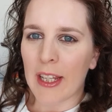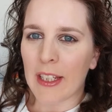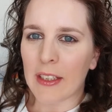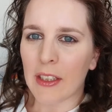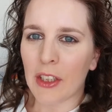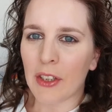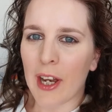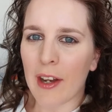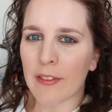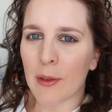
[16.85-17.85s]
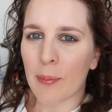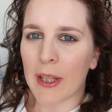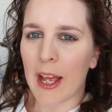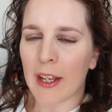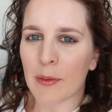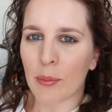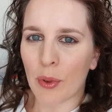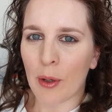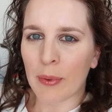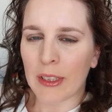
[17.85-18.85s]
is you have to plan
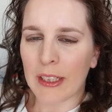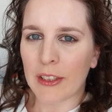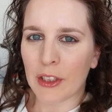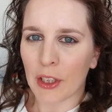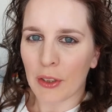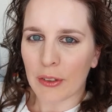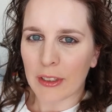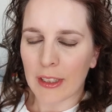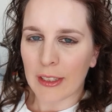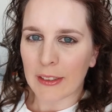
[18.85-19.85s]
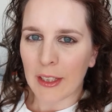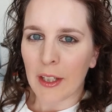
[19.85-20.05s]
properly to use this